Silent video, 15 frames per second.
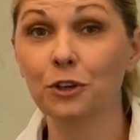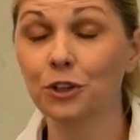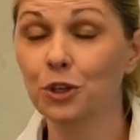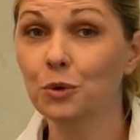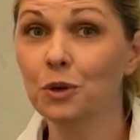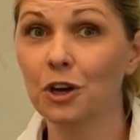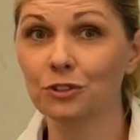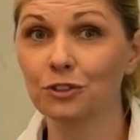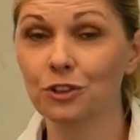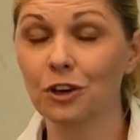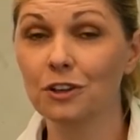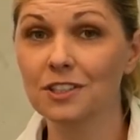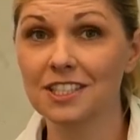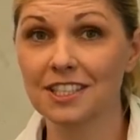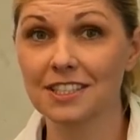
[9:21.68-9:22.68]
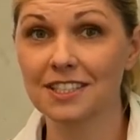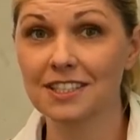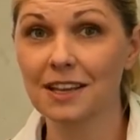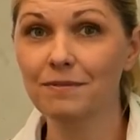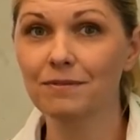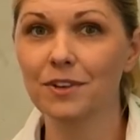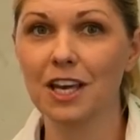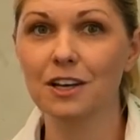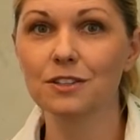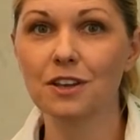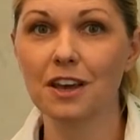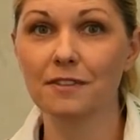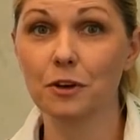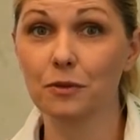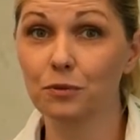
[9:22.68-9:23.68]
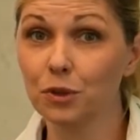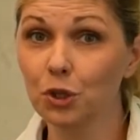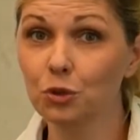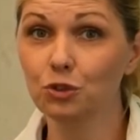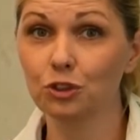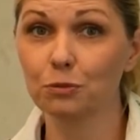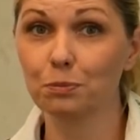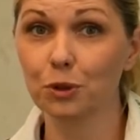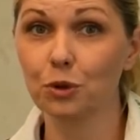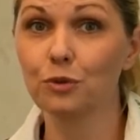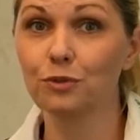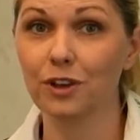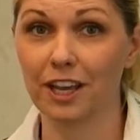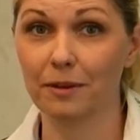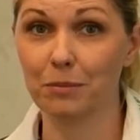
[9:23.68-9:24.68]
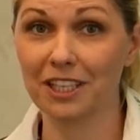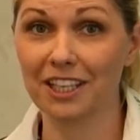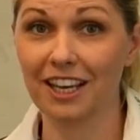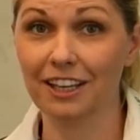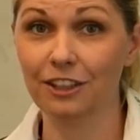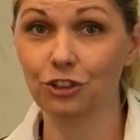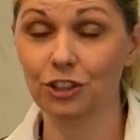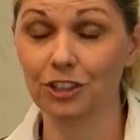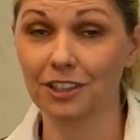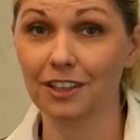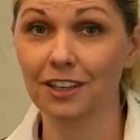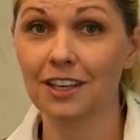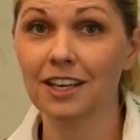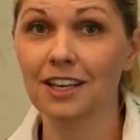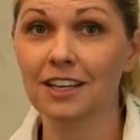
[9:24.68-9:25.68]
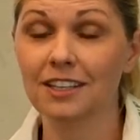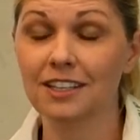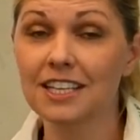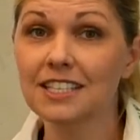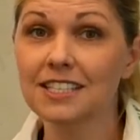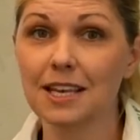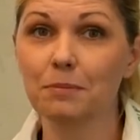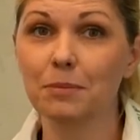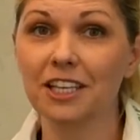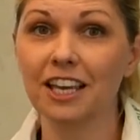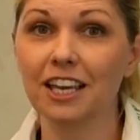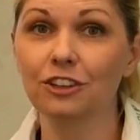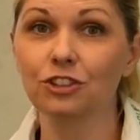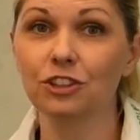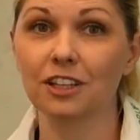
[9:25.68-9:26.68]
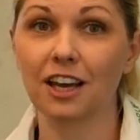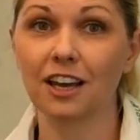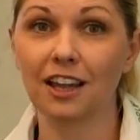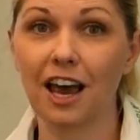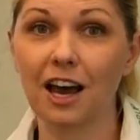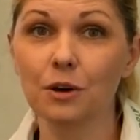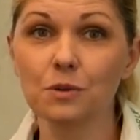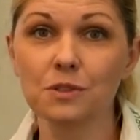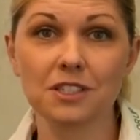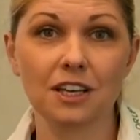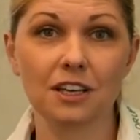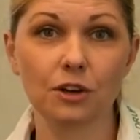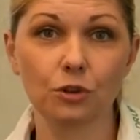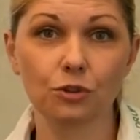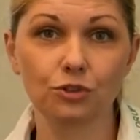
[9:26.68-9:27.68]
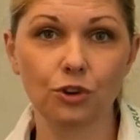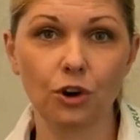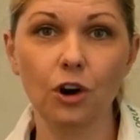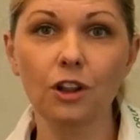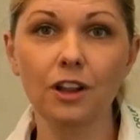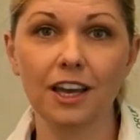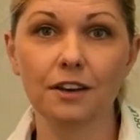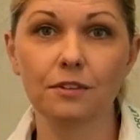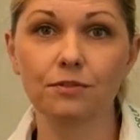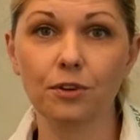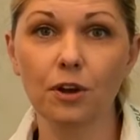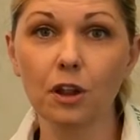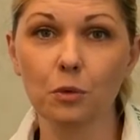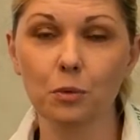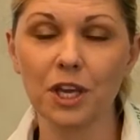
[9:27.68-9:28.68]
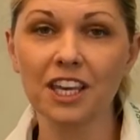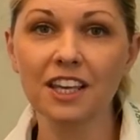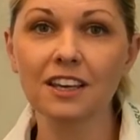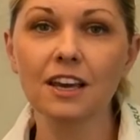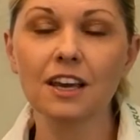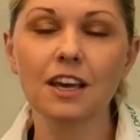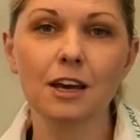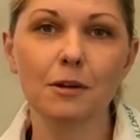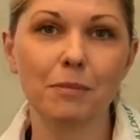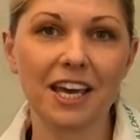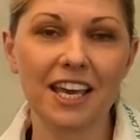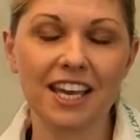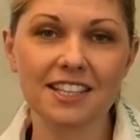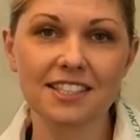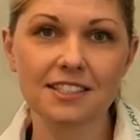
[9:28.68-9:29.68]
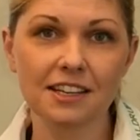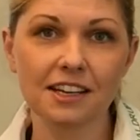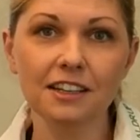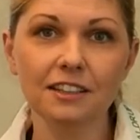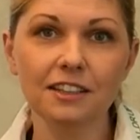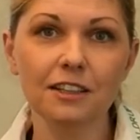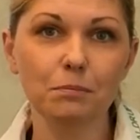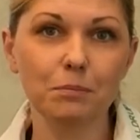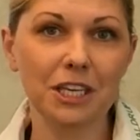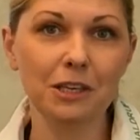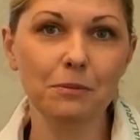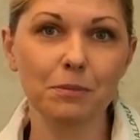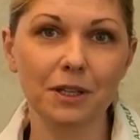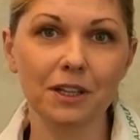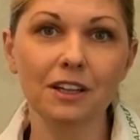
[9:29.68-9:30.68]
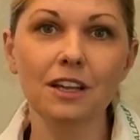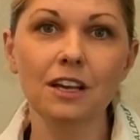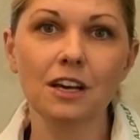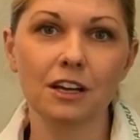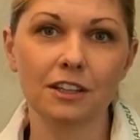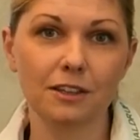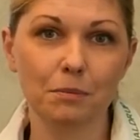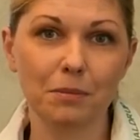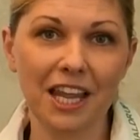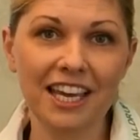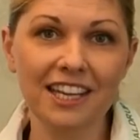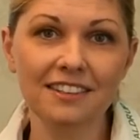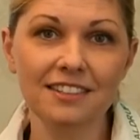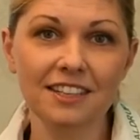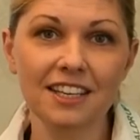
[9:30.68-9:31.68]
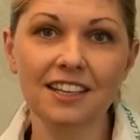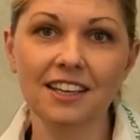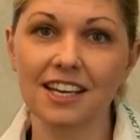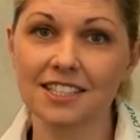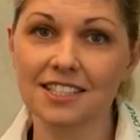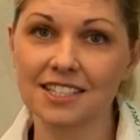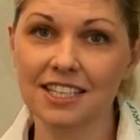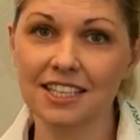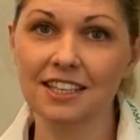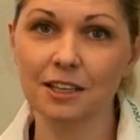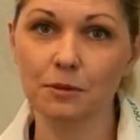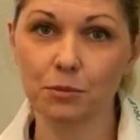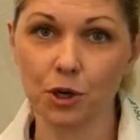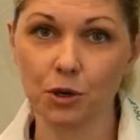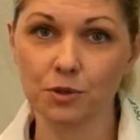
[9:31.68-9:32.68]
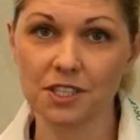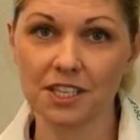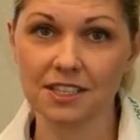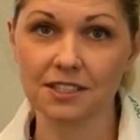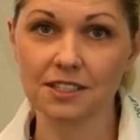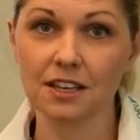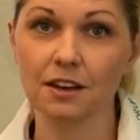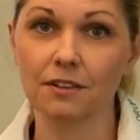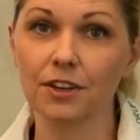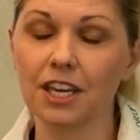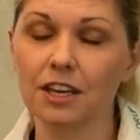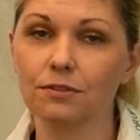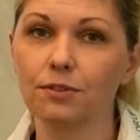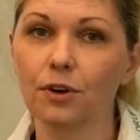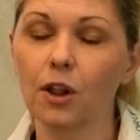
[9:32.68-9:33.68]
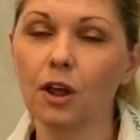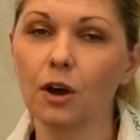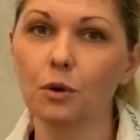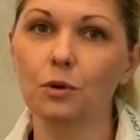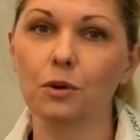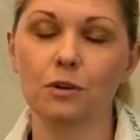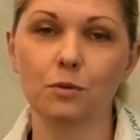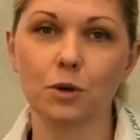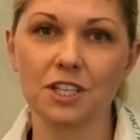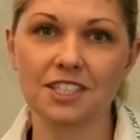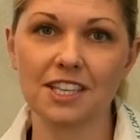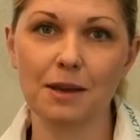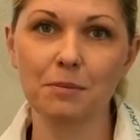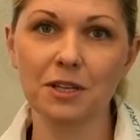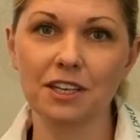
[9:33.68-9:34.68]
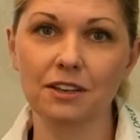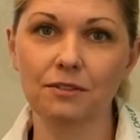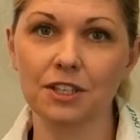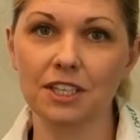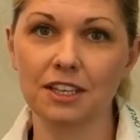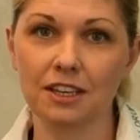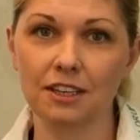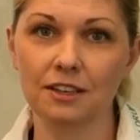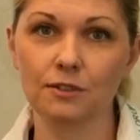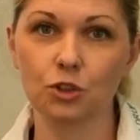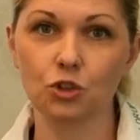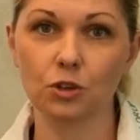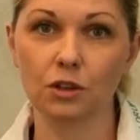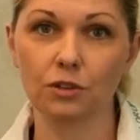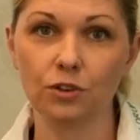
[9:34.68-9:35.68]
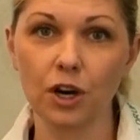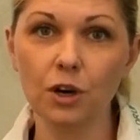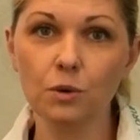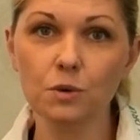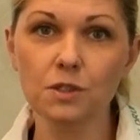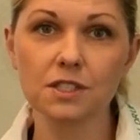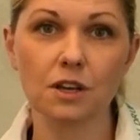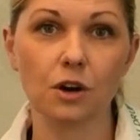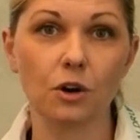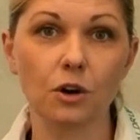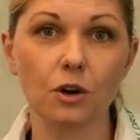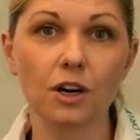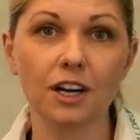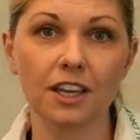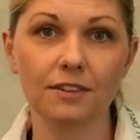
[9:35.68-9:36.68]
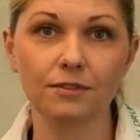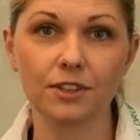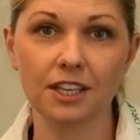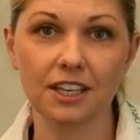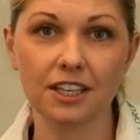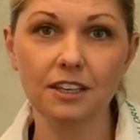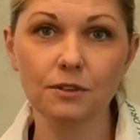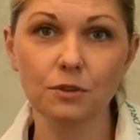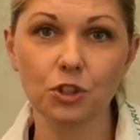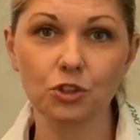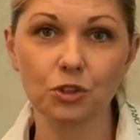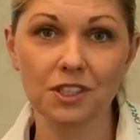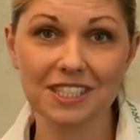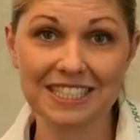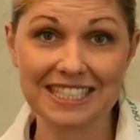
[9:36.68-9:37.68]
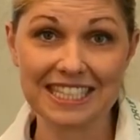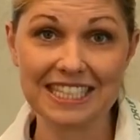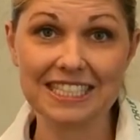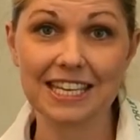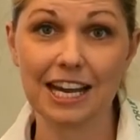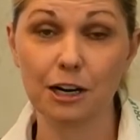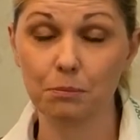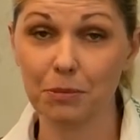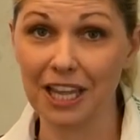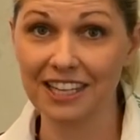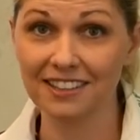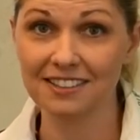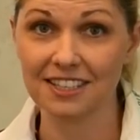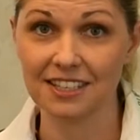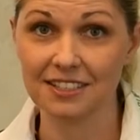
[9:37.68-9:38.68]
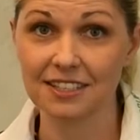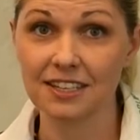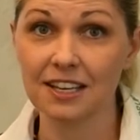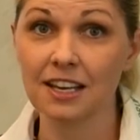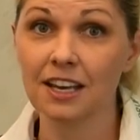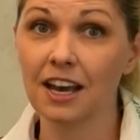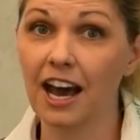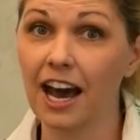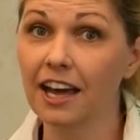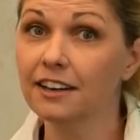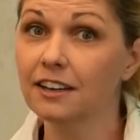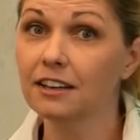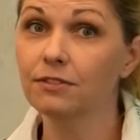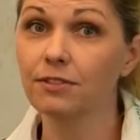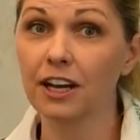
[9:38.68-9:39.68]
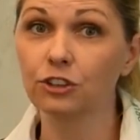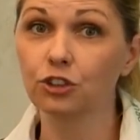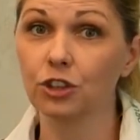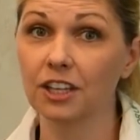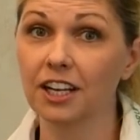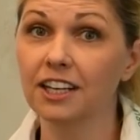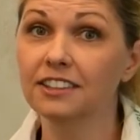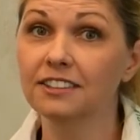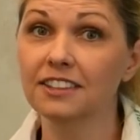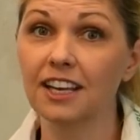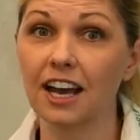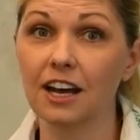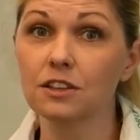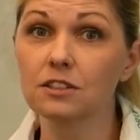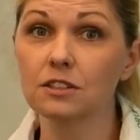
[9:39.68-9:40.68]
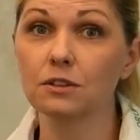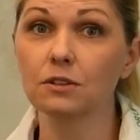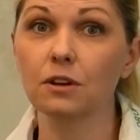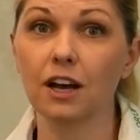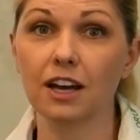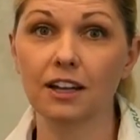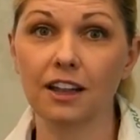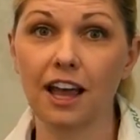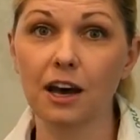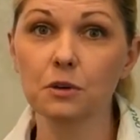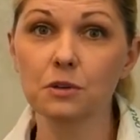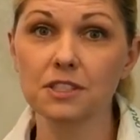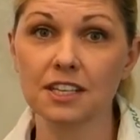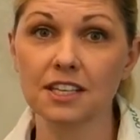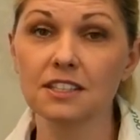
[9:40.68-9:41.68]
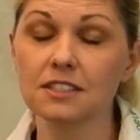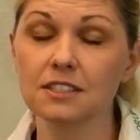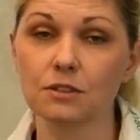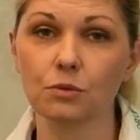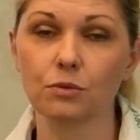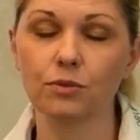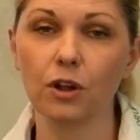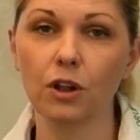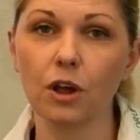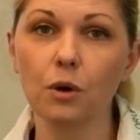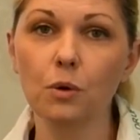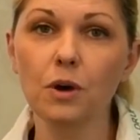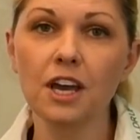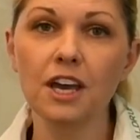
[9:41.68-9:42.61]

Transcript: new control system, we also have a future-proof application. This application allows a control and following by external people the planting and seeding process. We can follow what is happening with the individual rows or if the individual seeds are planted. Other functionality also allows us to follow